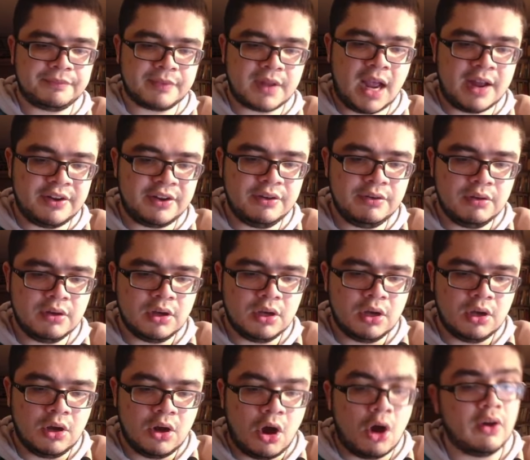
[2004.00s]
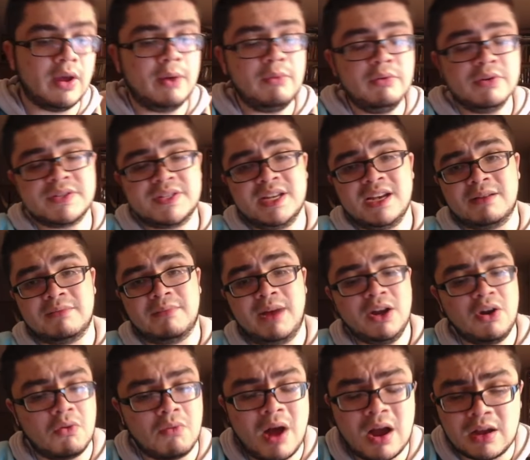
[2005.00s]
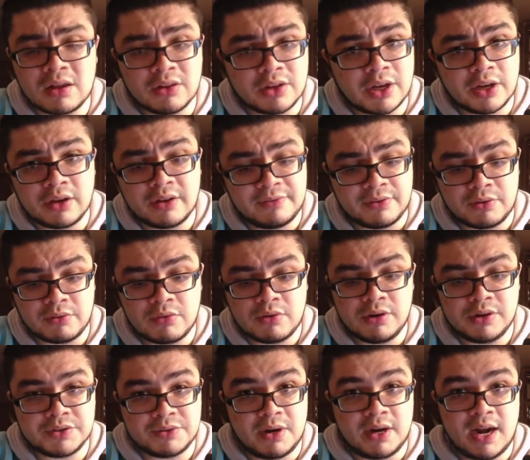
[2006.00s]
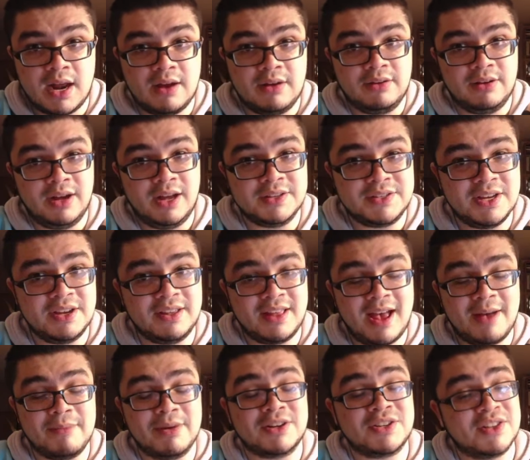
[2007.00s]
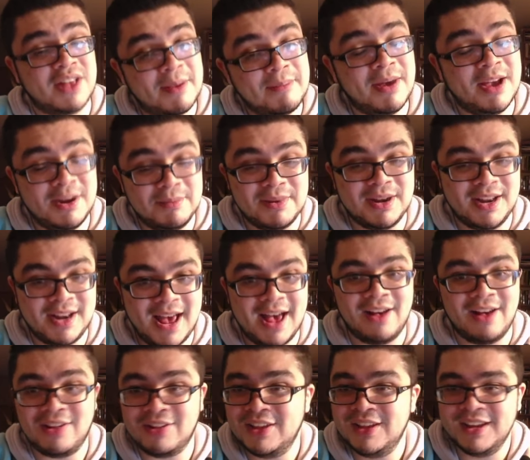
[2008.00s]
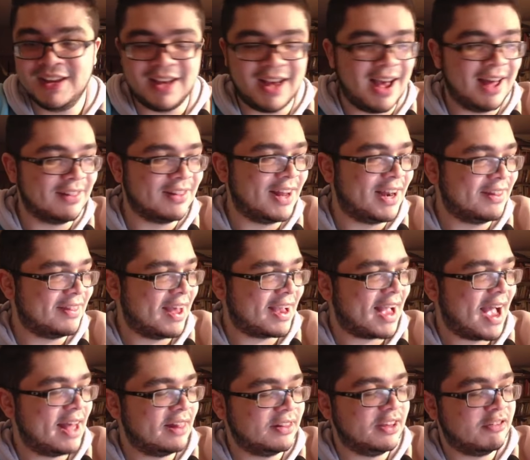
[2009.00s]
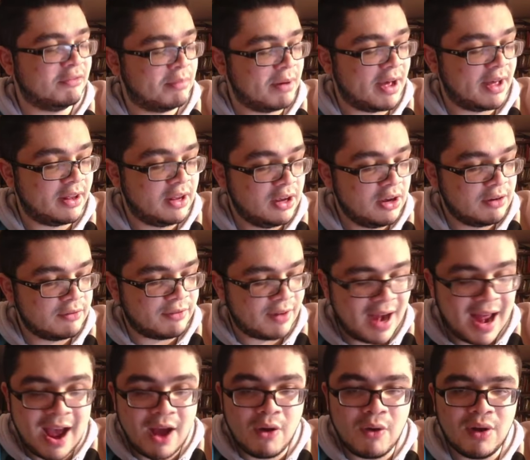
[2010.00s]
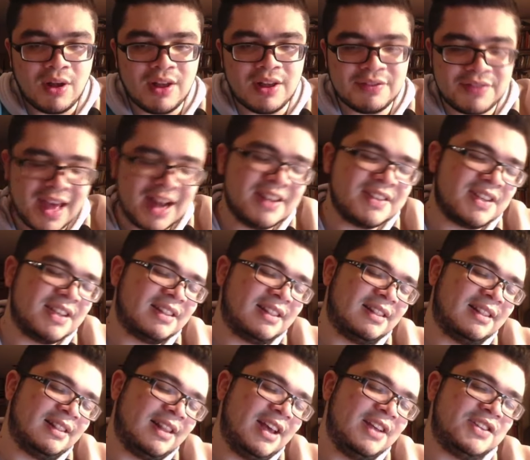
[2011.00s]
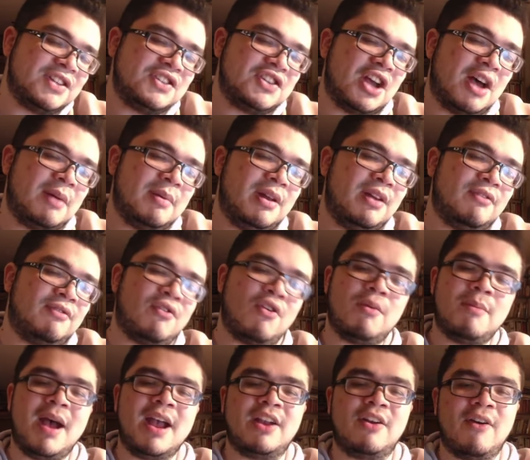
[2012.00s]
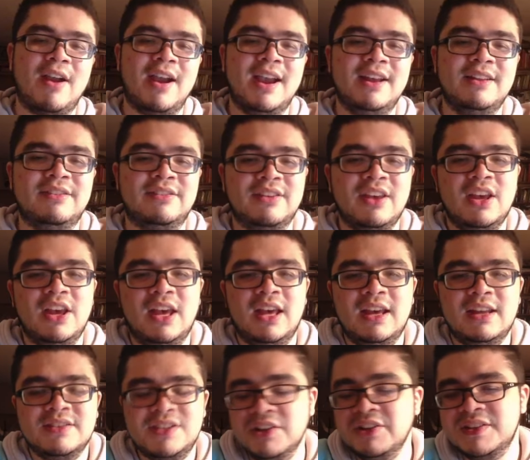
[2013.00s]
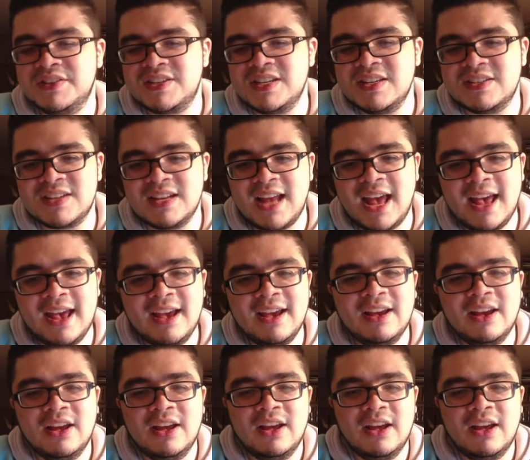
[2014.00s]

I do. Well, I will say, Michael Wacha looking good for the Royals right now. I'll tell you that much. That might have been an L, uh, letting that guy leave. But for now, that is it, ladies and gentlemen, for my grades. Dylan Cease, an A.